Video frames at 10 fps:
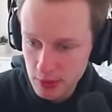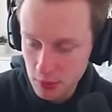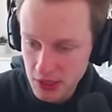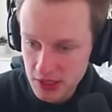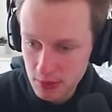
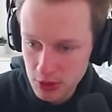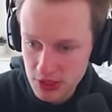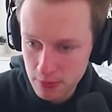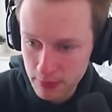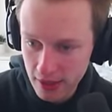what's the most
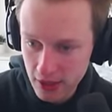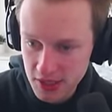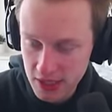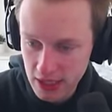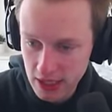
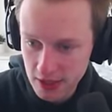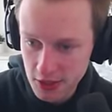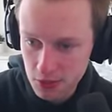embarrassing in this